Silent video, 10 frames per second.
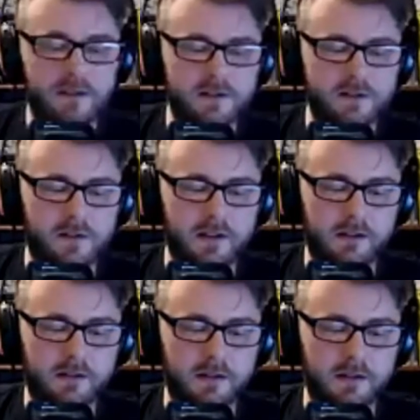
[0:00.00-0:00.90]

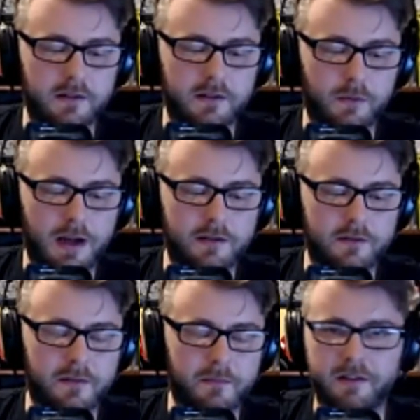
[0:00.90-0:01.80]
interesting, the
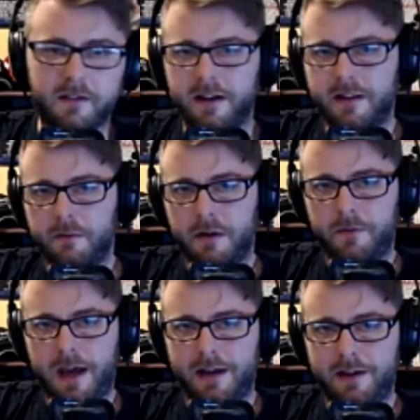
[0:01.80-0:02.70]
one speed skater that
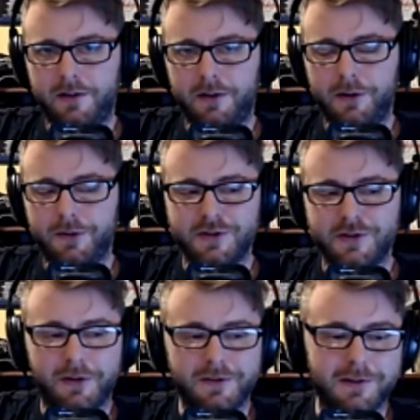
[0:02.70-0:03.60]
we've had on the
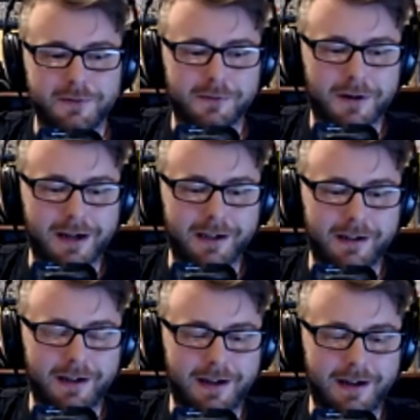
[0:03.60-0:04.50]
show, Daniel
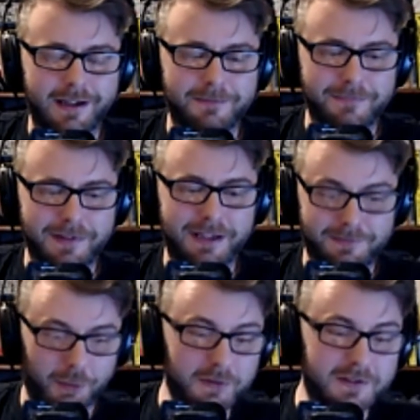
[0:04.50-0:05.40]
Gregg,
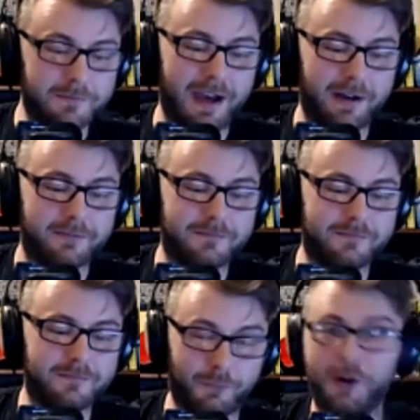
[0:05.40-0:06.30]
he talked about
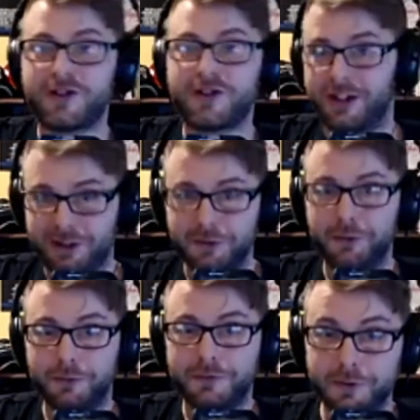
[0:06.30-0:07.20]
watching
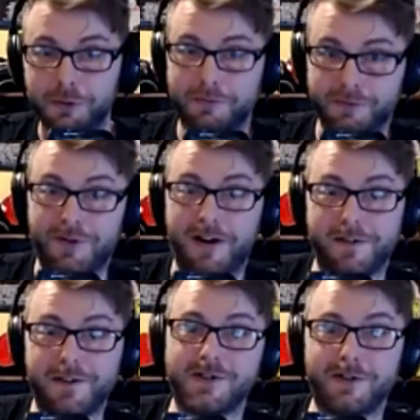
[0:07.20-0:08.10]
your
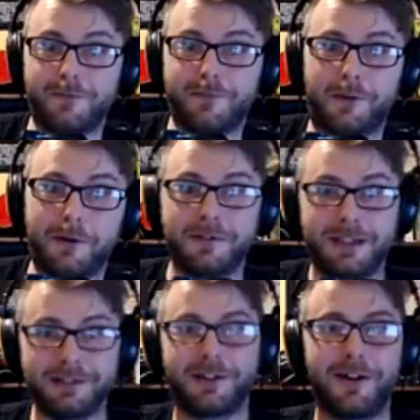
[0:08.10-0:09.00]
transition from
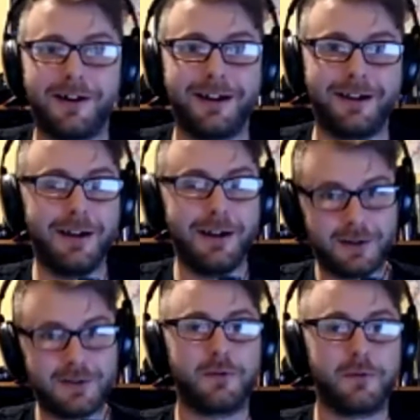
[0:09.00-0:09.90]
inline
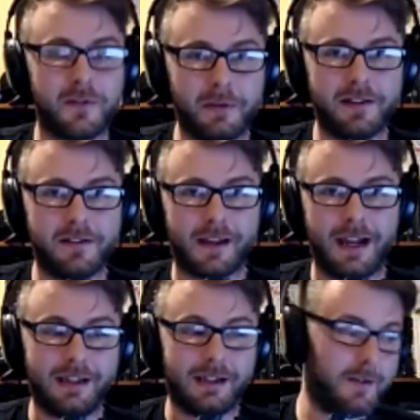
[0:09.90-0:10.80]
to speed
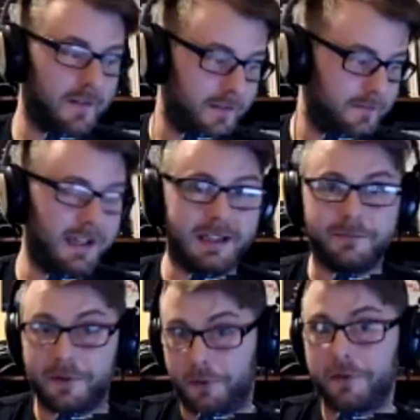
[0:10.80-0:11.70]
skating, because he
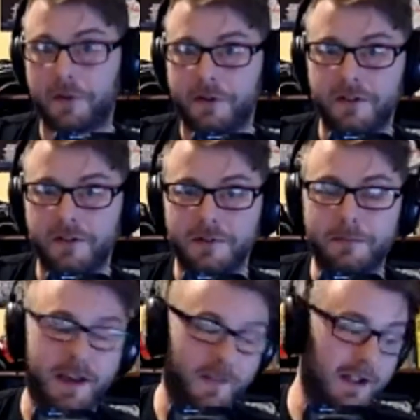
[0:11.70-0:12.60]
was also on a similar
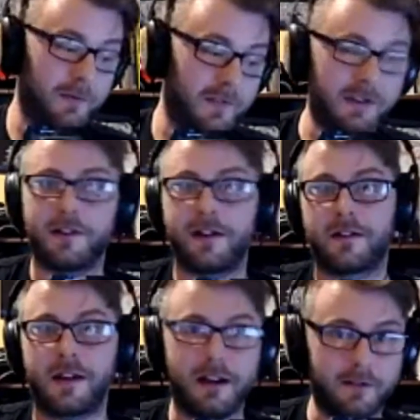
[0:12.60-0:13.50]
path. He was an inline
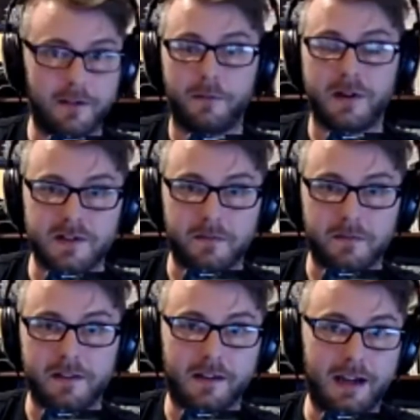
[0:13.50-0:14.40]
skater and switched to
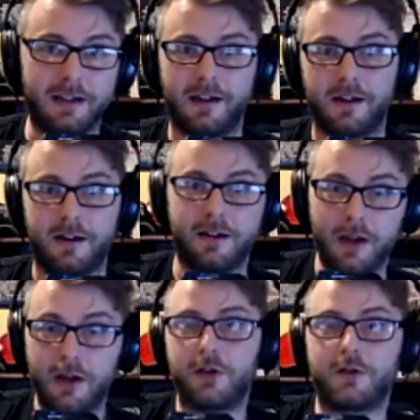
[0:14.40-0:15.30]
speed skating and kind of
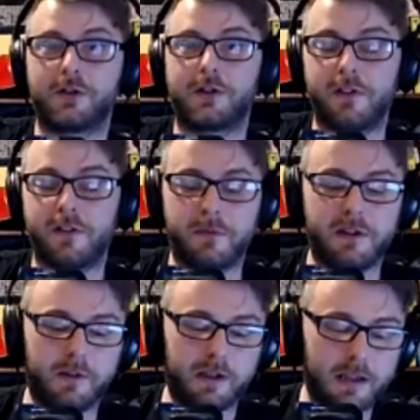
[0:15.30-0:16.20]
took you as a bit
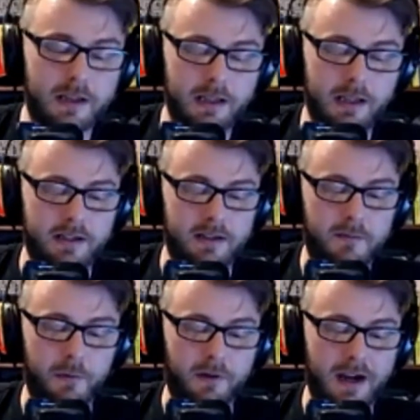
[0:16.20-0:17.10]
of an
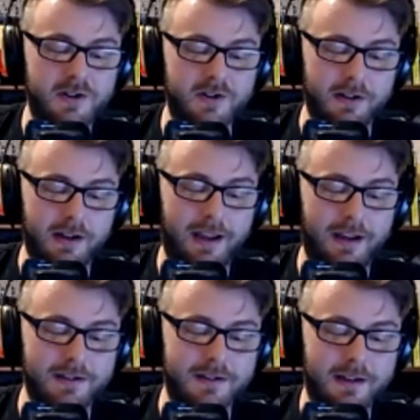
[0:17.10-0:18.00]
inspiration.
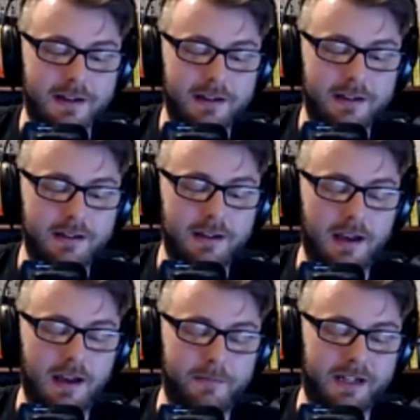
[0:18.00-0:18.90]
And
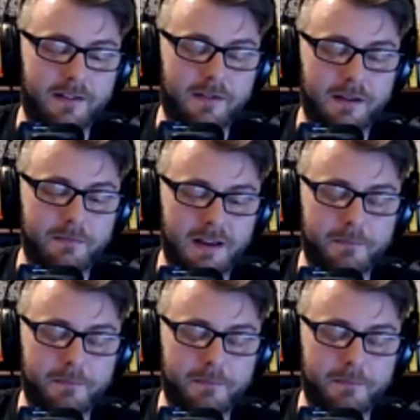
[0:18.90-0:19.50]
I mean, it must